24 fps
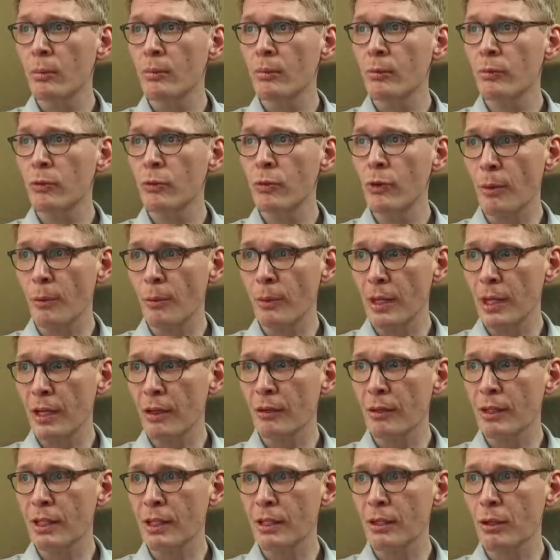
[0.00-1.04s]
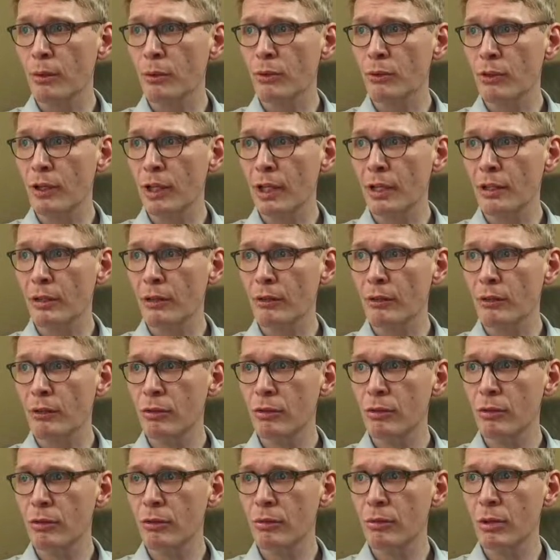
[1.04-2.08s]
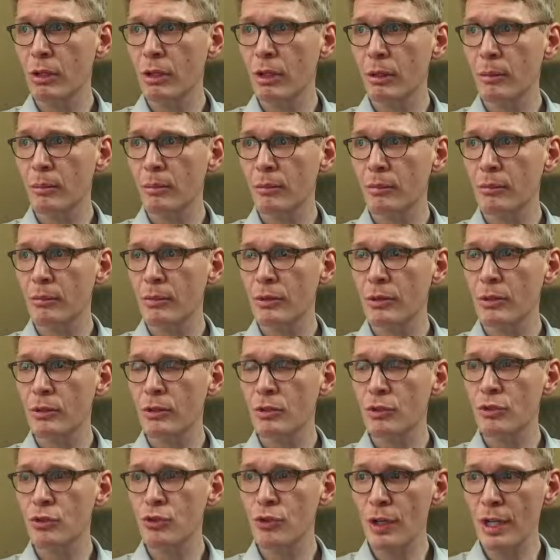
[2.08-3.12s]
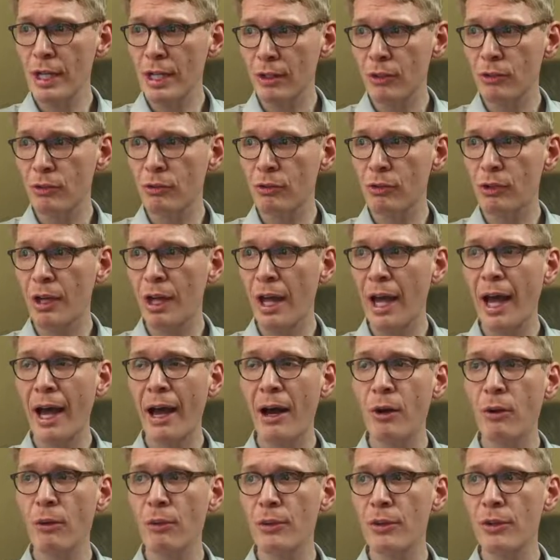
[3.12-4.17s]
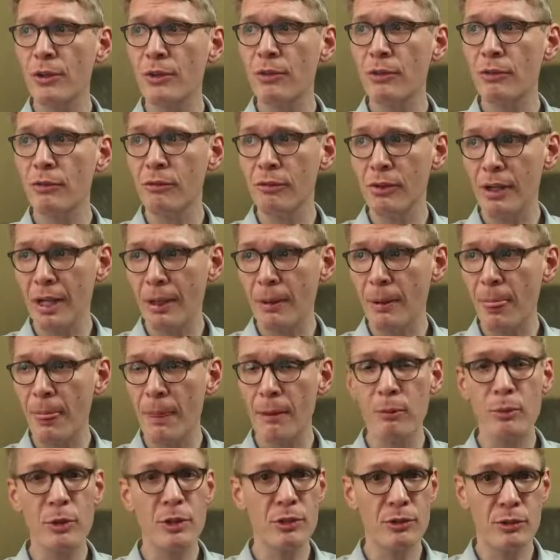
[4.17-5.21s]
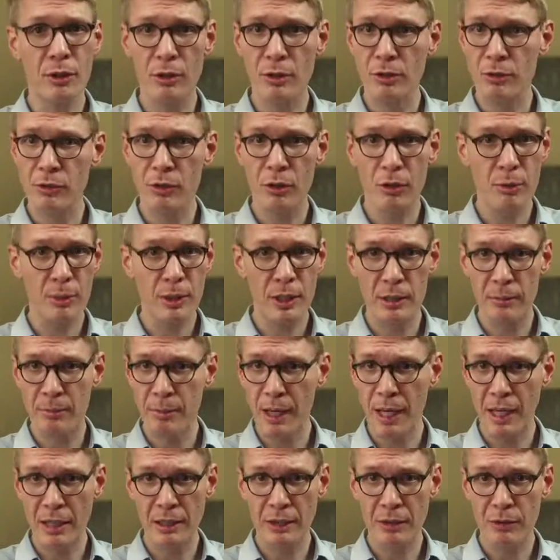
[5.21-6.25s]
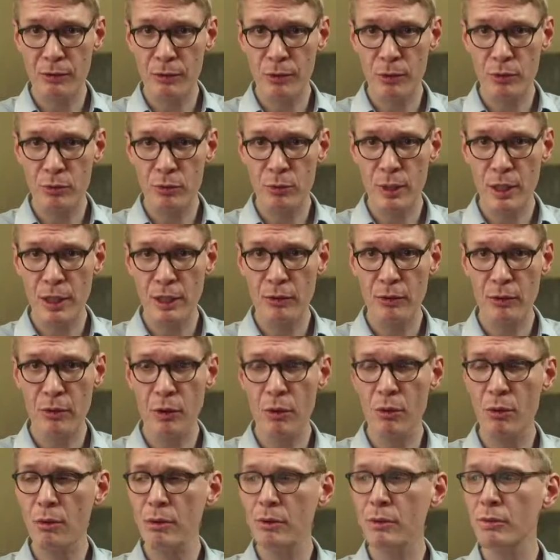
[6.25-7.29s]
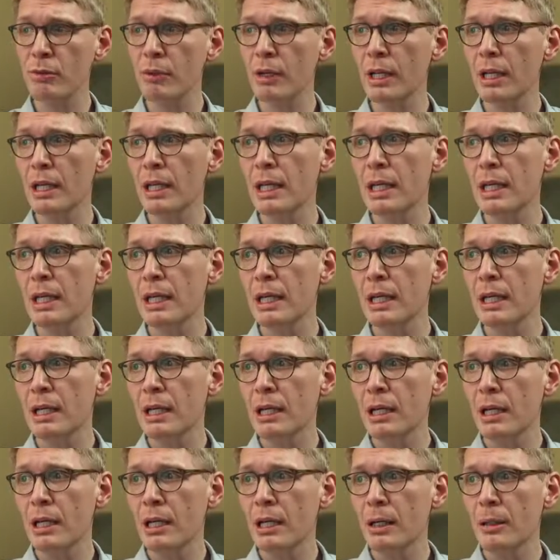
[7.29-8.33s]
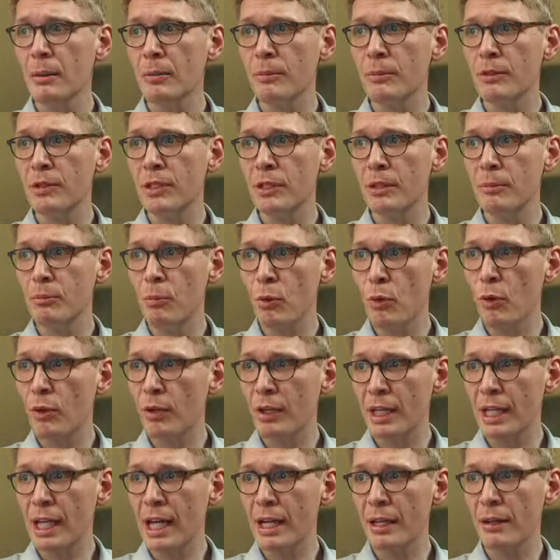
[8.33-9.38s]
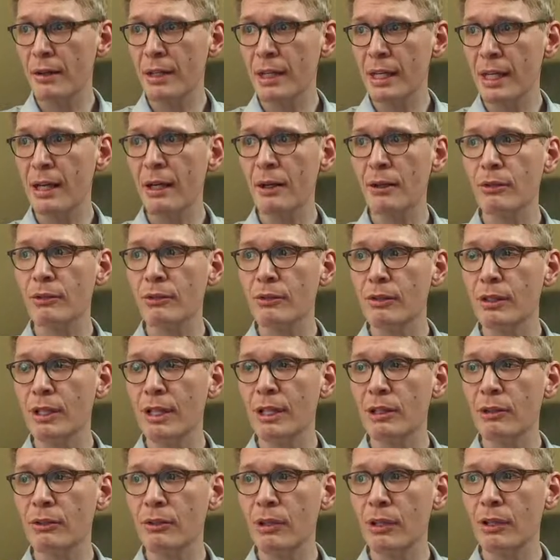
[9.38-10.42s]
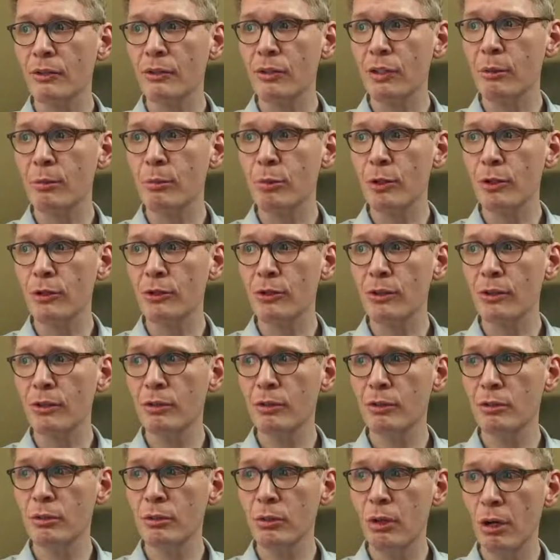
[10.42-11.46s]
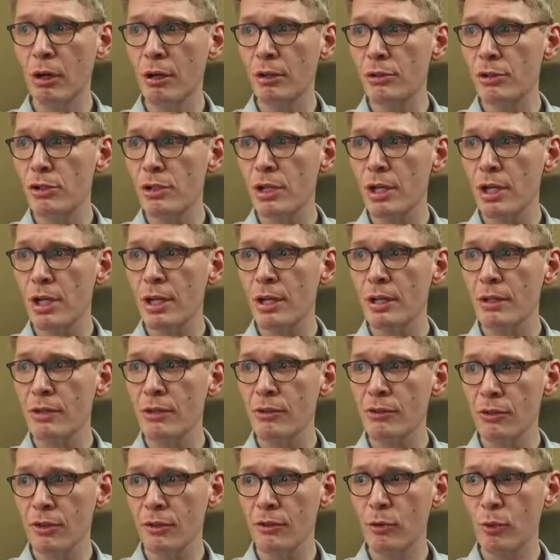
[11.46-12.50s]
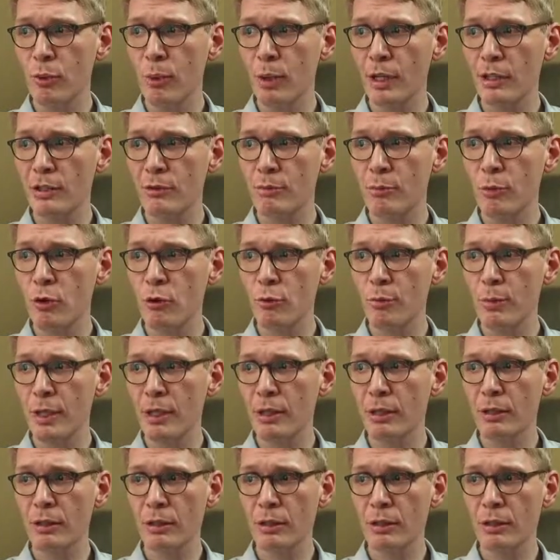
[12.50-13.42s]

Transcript: From there, he goes on to trace how this event, and we saw this already back in the first week of the course, right, did more than anything else, as he puts it, to launch the civil rights movement.